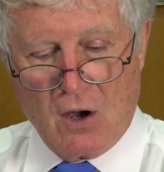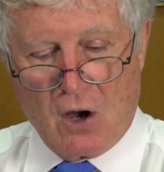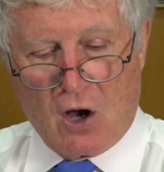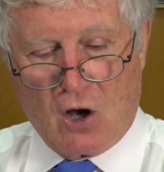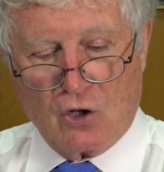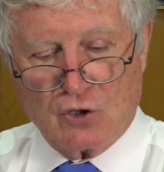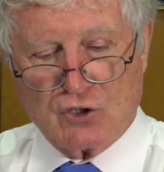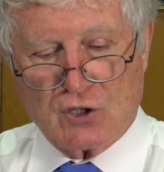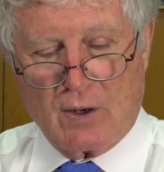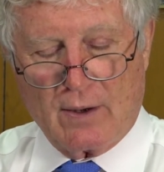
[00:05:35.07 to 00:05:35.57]

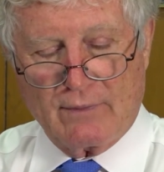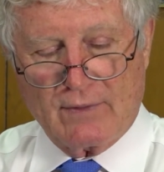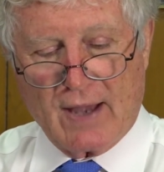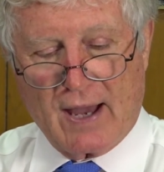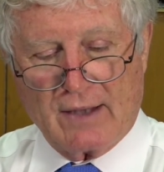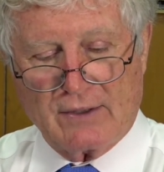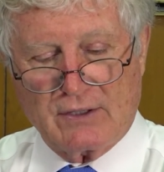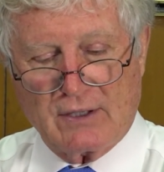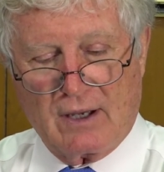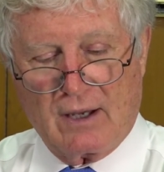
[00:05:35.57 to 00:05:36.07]
Also, I've
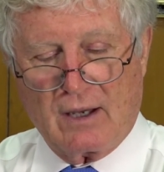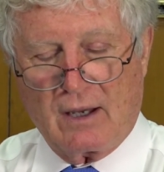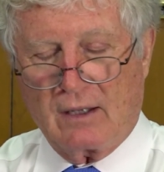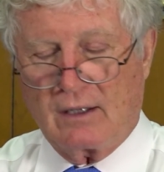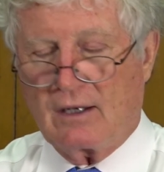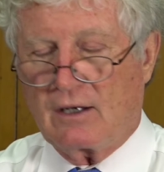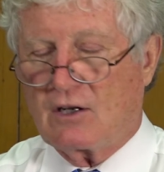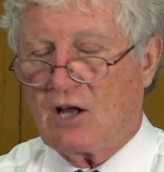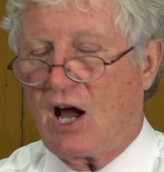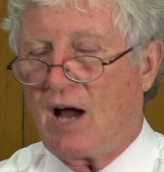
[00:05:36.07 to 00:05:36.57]
got a
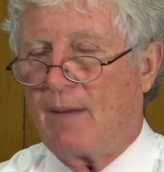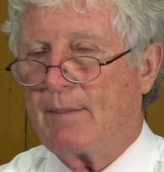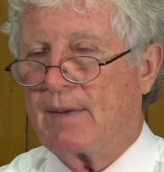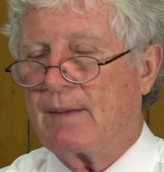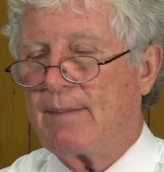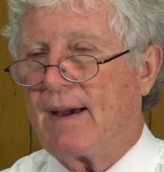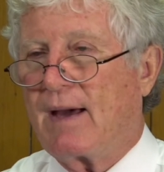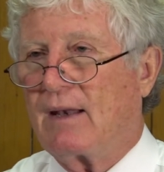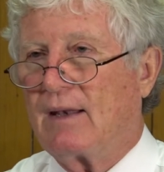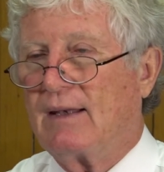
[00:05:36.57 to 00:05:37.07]
little comment
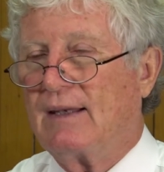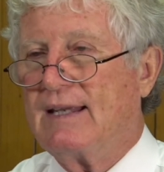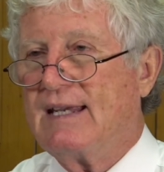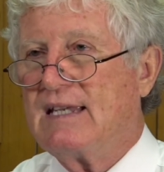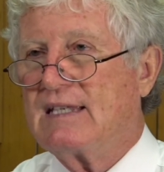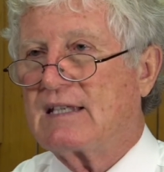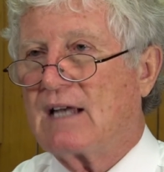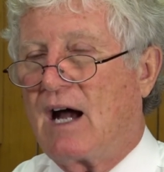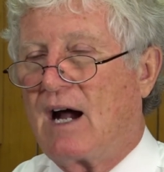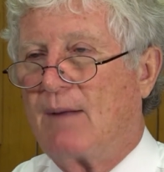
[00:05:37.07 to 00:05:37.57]
about
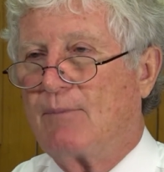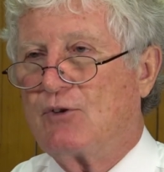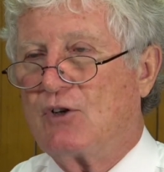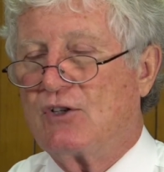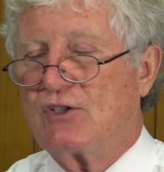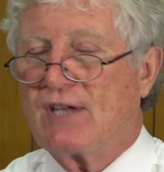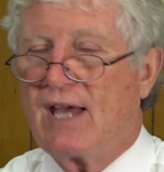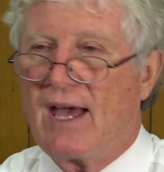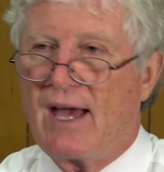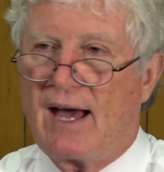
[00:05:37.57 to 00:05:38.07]
lease
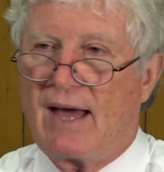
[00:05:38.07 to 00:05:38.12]
options.